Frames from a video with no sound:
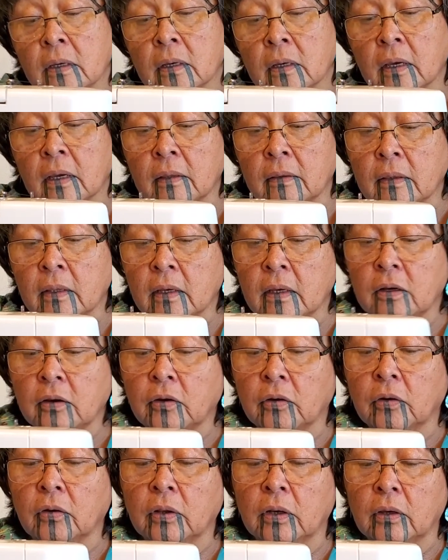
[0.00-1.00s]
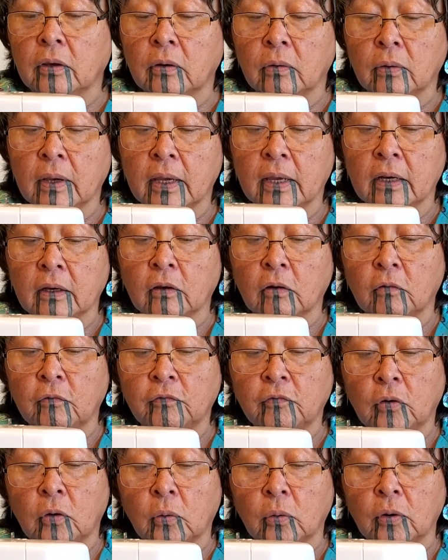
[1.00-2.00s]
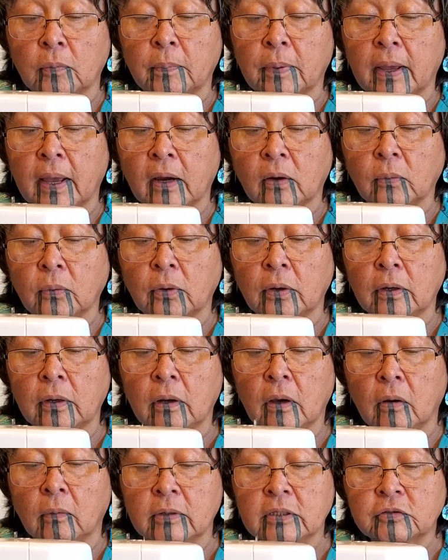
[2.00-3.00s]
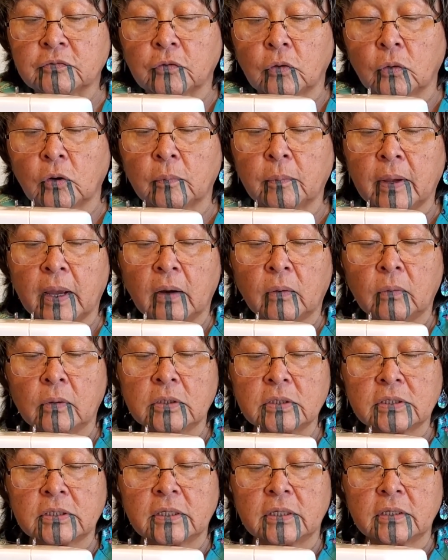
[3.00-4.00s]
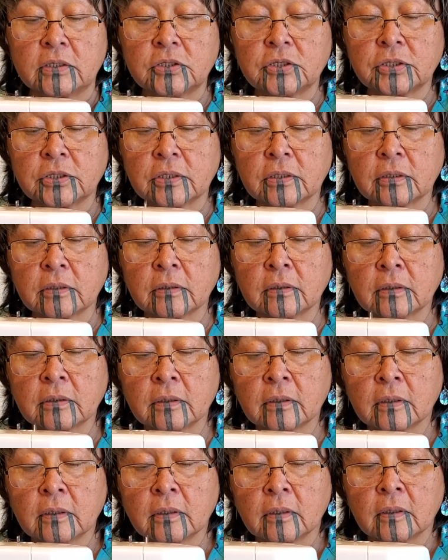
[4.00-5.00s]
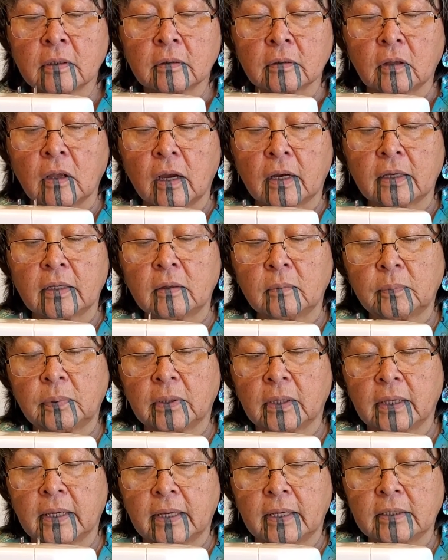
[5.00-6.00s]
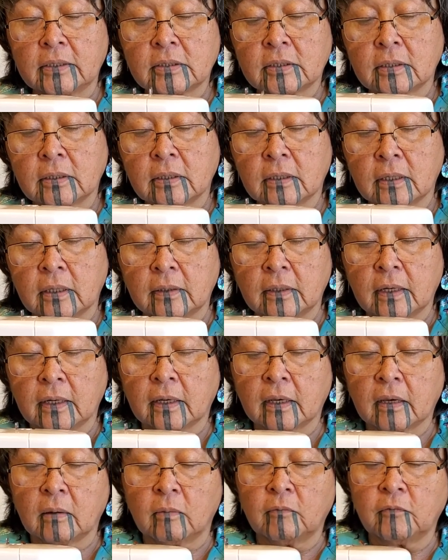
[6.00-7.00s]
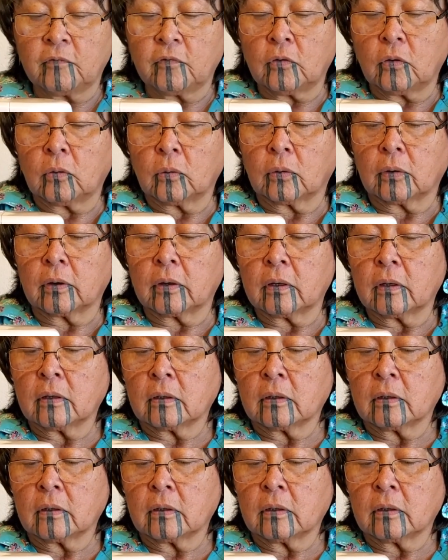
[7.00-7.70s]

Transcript: And then you're going to go ahead and go forward, backward, always forward, backward stitch. Lock it in place, and then come forward.